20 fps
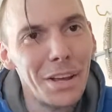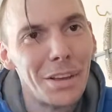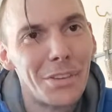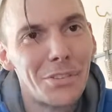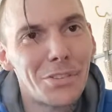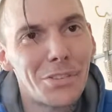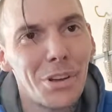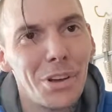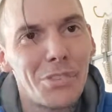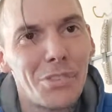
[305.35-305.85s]

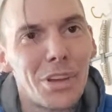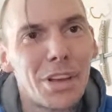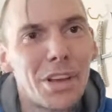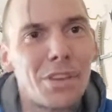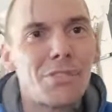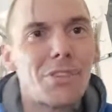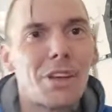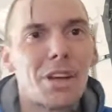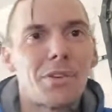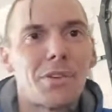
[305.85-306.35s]
So he's
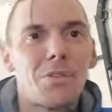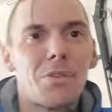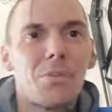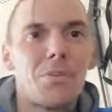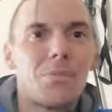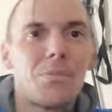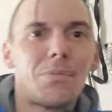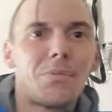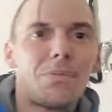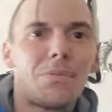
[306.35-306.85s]
like,
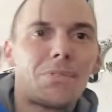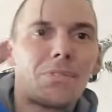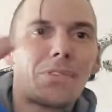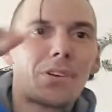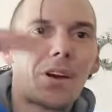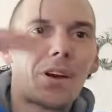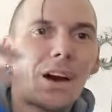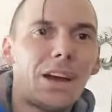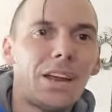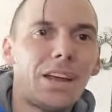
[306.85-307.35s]
you
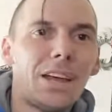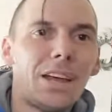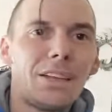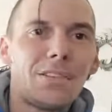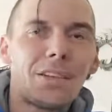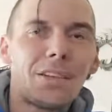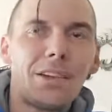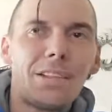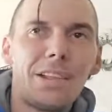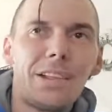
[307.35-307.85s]
cut it
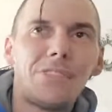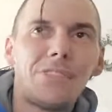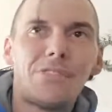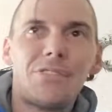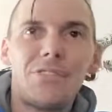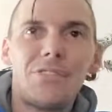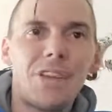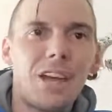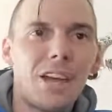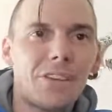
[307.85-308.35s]
into these
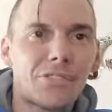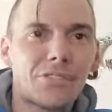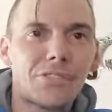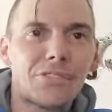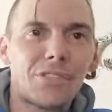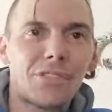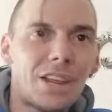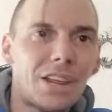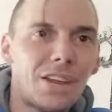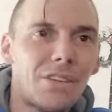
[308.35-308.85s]

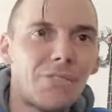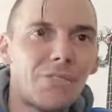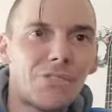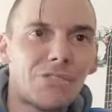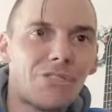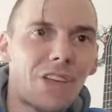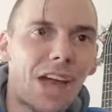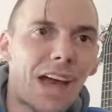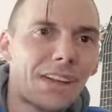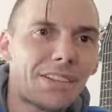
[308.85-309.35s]
discs, and then you
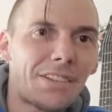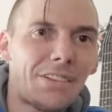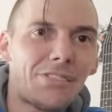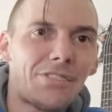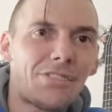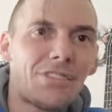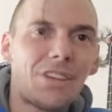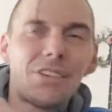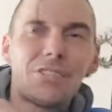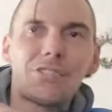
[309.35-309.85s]
stack these
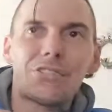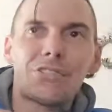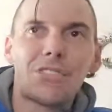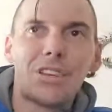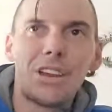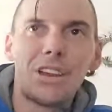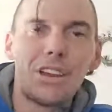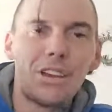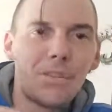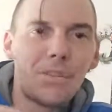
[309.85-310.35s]
discs,
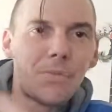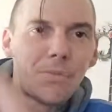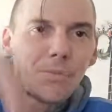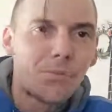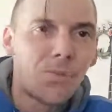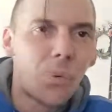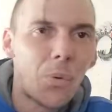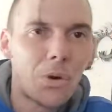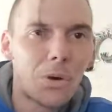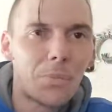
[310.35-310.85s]
and then you
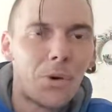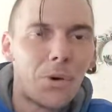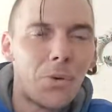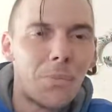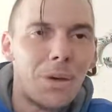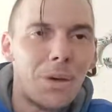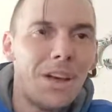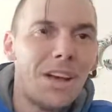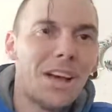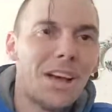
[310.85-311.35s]
form
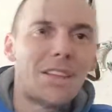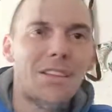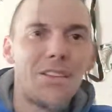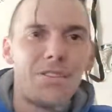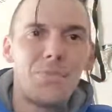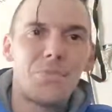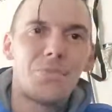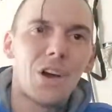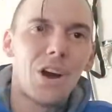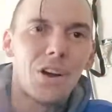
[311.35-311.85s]
them, and then
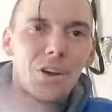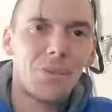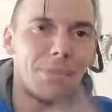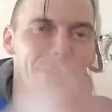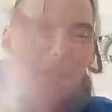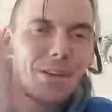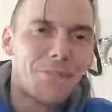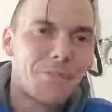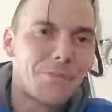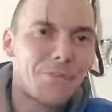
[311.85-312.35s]
you cut them
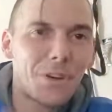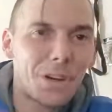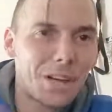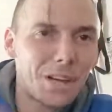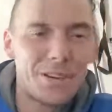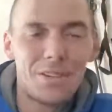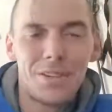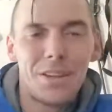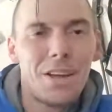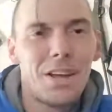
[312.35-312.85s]
into
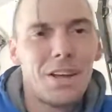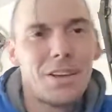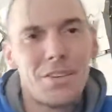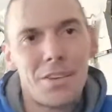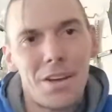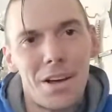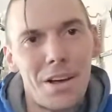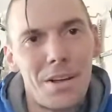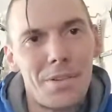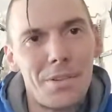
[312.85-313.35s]
fucking
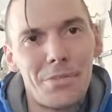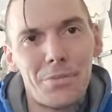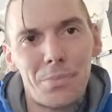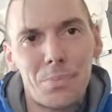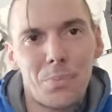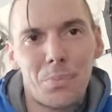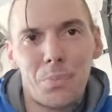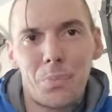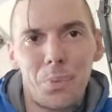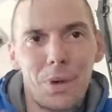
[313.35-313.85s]
these
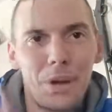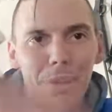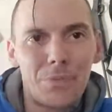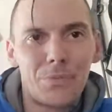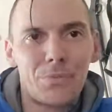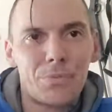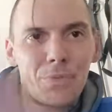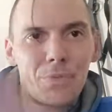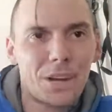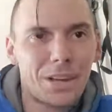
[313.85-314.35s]

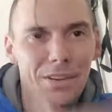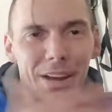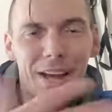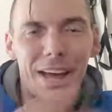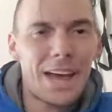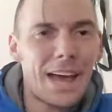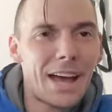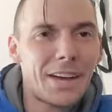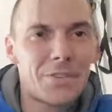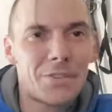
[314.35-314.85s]
weird fucking
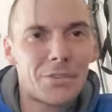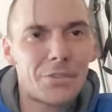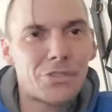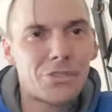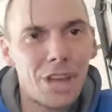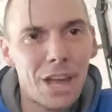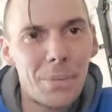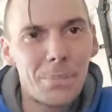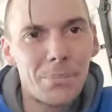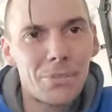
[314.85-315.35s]
diagonal
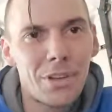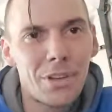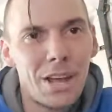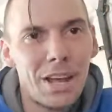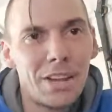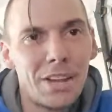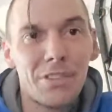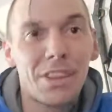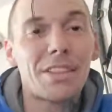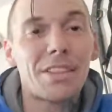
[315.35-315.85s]
shapes.
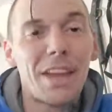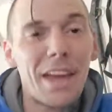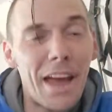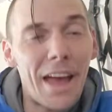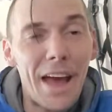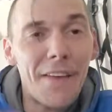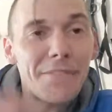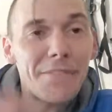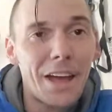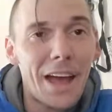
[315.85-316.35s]
He's like, they
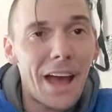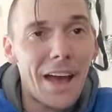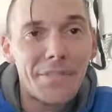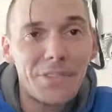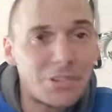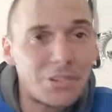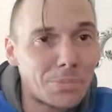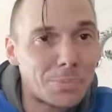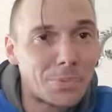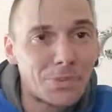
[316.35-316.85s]
have to have
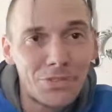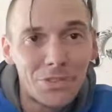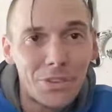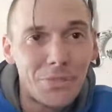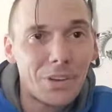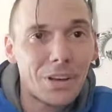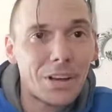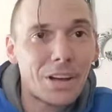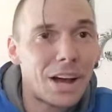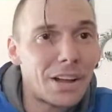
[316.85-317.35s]
these
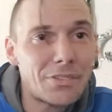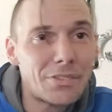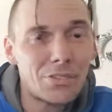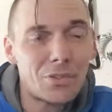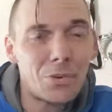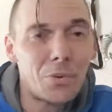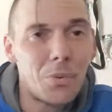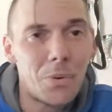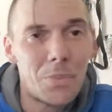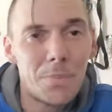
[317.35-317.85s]
specific cuts
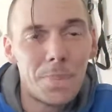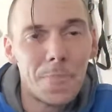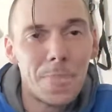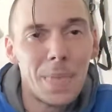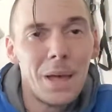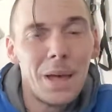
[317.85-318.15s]
to them.